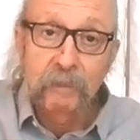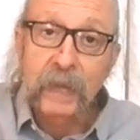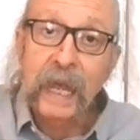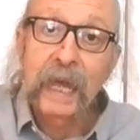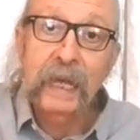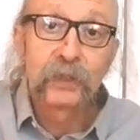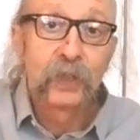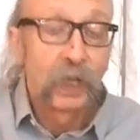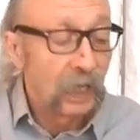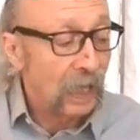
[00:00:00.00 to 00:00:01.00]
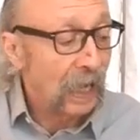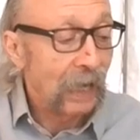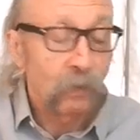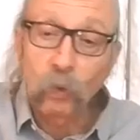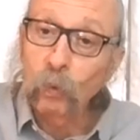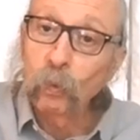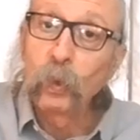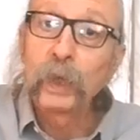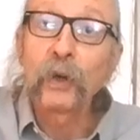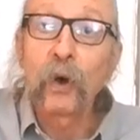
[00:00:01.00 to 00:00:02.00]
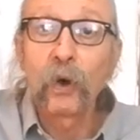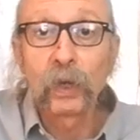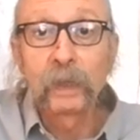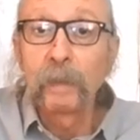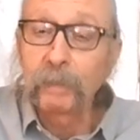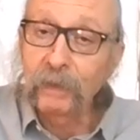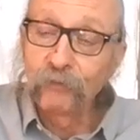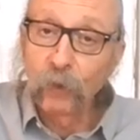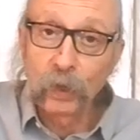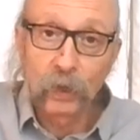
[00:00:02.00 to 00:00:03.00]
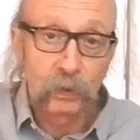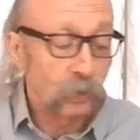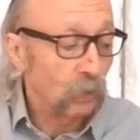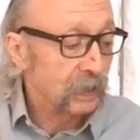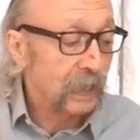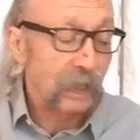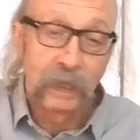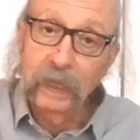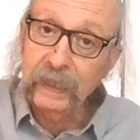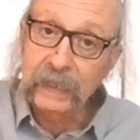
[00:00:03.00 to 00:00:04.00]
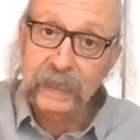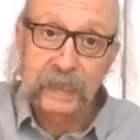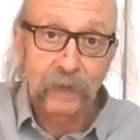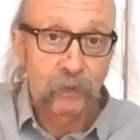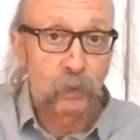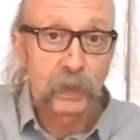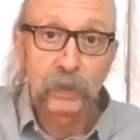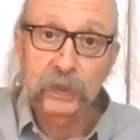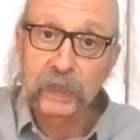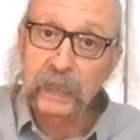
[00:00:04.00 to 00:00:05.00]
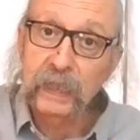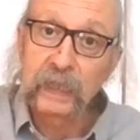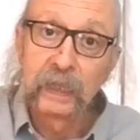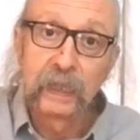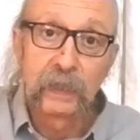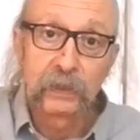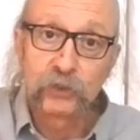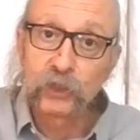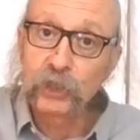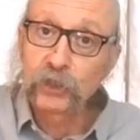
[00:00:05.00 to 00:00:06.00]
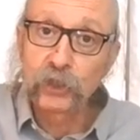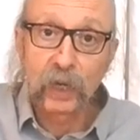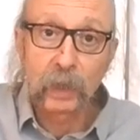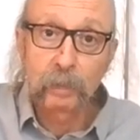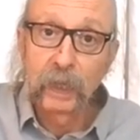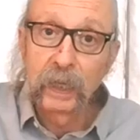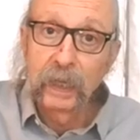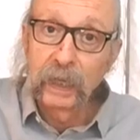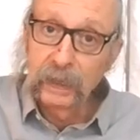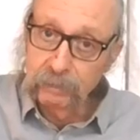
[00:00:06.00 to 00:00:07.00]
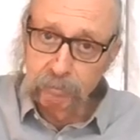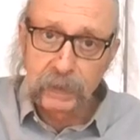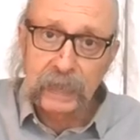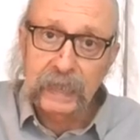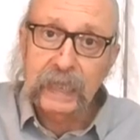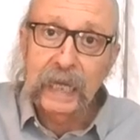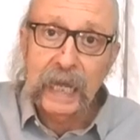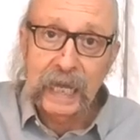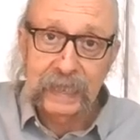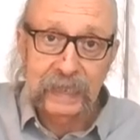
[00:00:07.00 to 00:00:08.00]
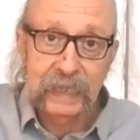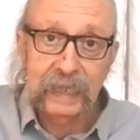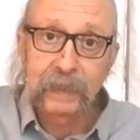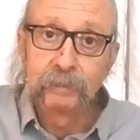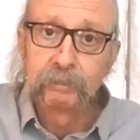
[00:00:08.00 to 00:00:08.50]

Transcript: and would all be 4-note chords. E7 would use E, G sharp, B, and D.